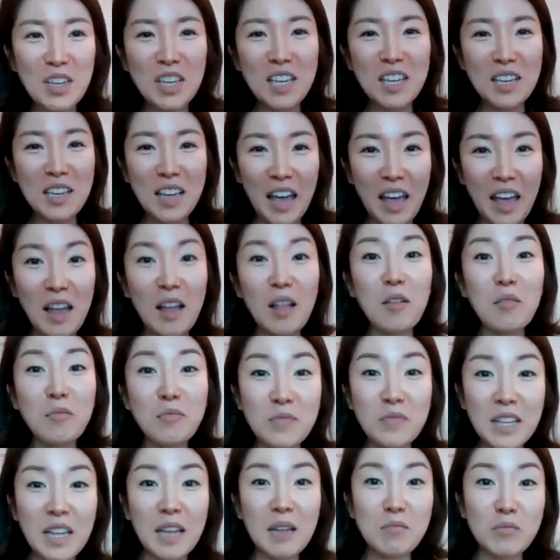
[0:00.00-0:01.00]
we help
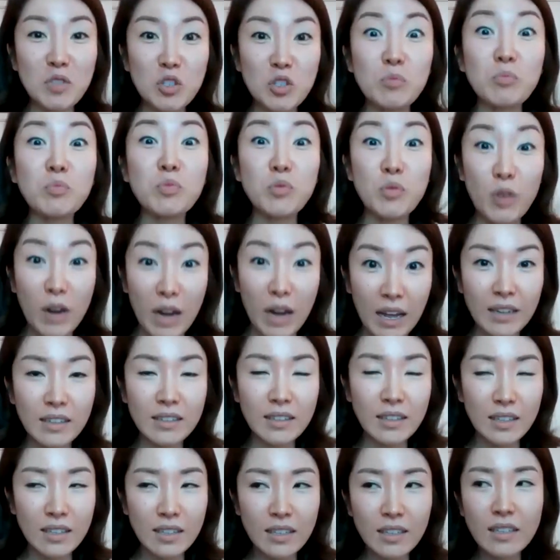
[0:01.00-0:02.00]
them to
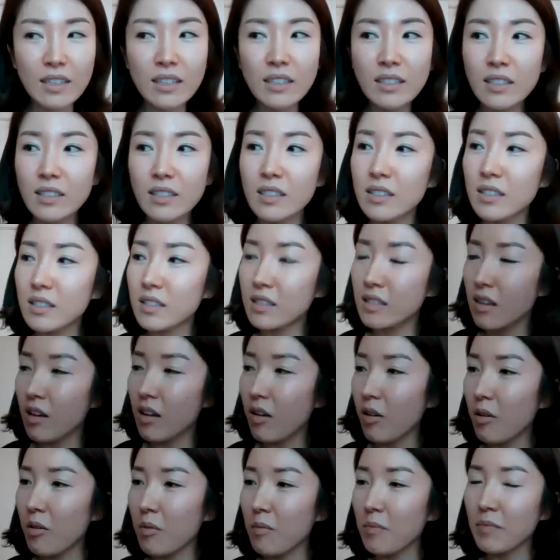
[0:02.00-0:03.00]
practice.
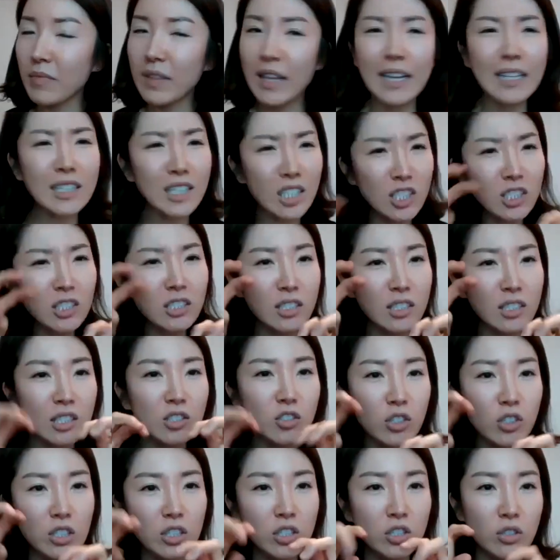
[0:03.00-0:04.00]
Um, that's the
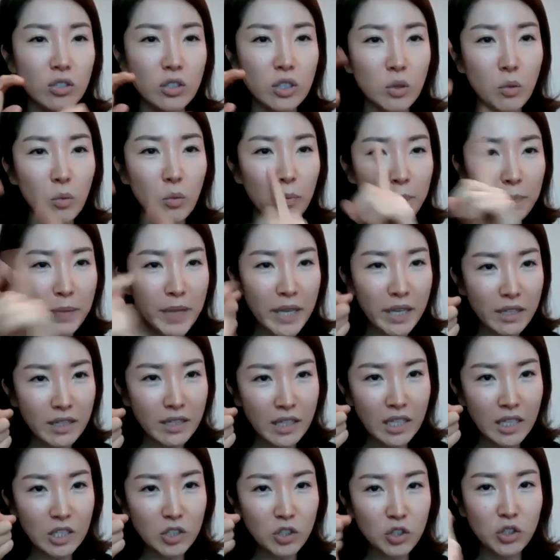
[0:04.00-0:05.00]
situation. So big
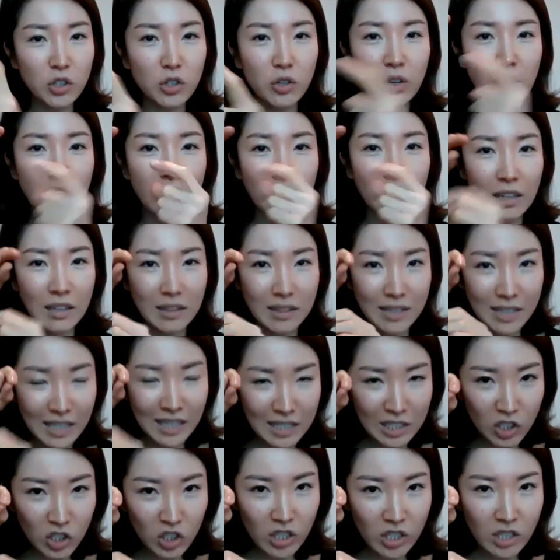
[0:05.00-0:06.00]
teacher and then
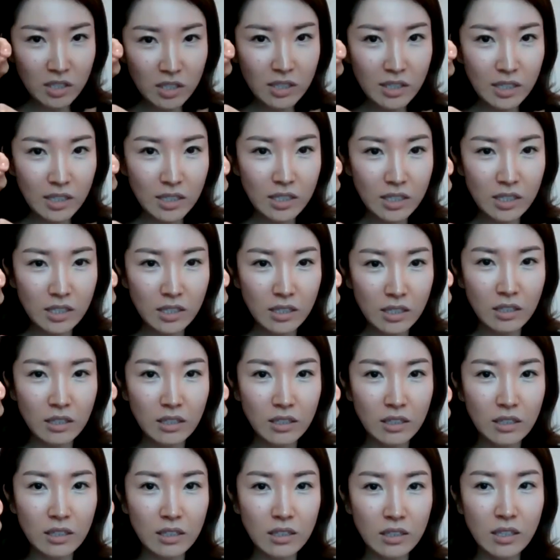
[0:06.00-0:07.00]
teaching
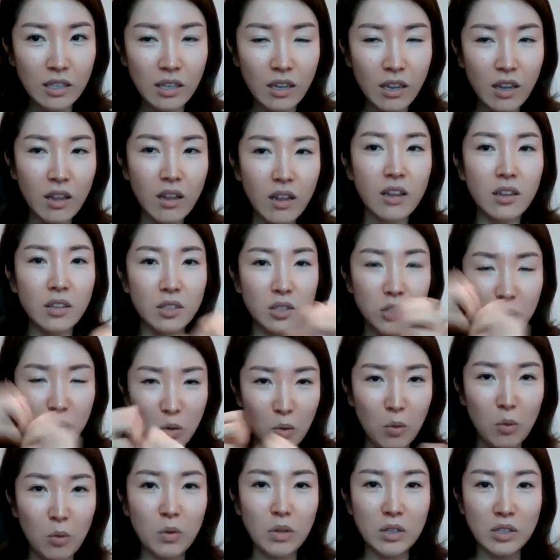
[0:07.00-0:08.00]
assistant.
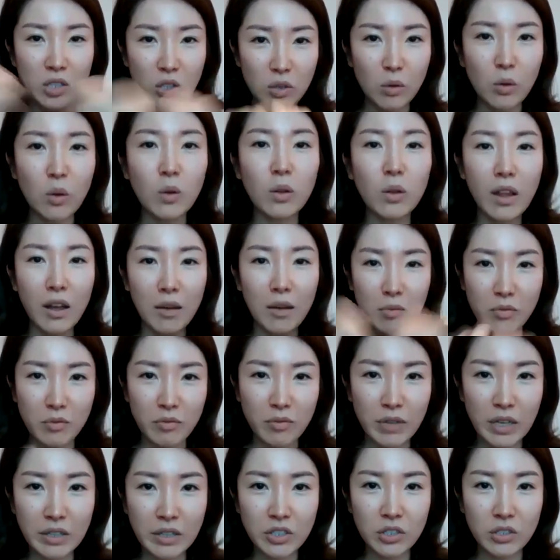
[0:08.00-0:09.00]
So it's a
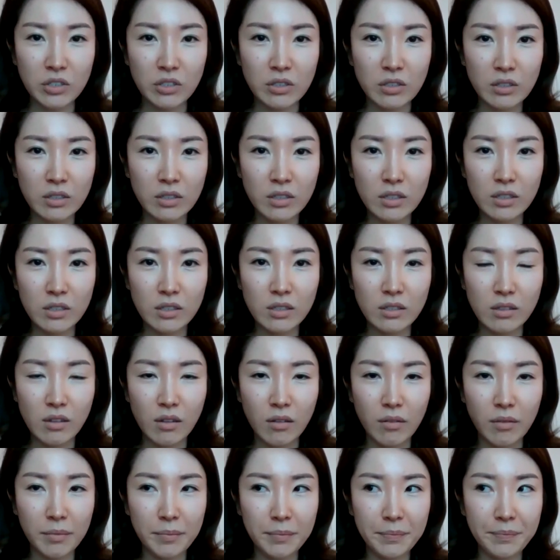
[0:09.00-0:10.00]
collaborations.
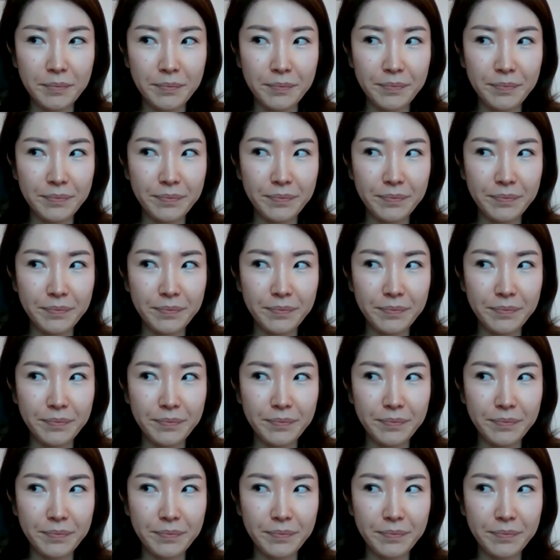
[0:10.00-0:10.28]
Um,